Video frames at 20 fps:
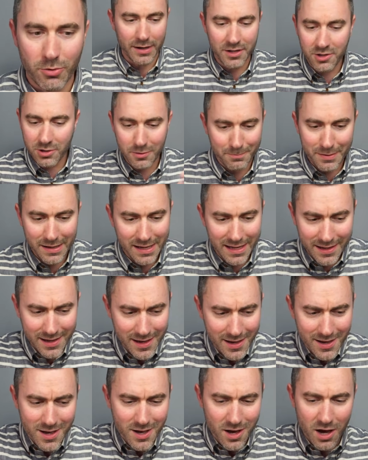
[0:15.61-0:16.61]
It could be
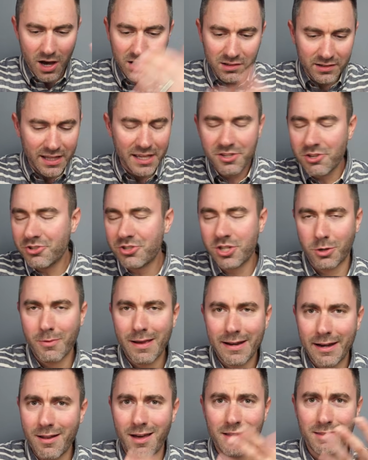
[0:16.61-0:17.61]
a lead you
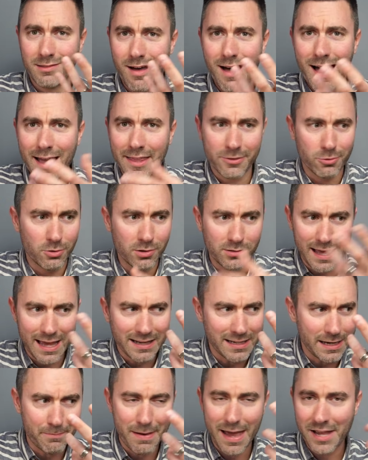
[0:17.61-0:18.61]
generated online through a
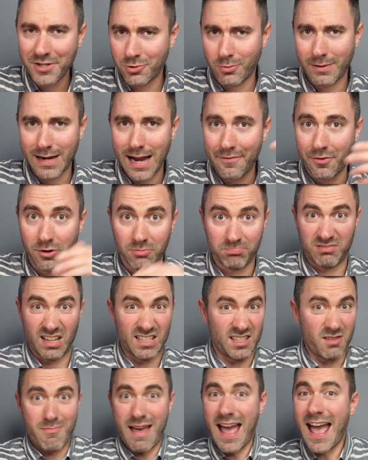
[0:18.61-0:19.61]
landing page or whatever. It
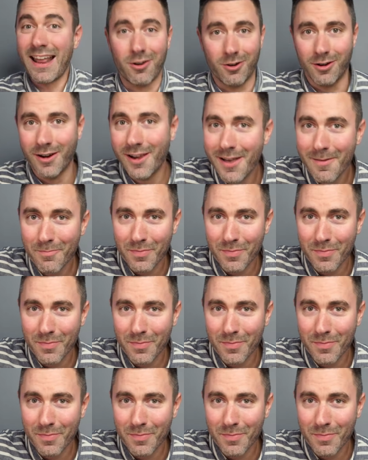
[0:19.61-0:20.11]
doesn't matter.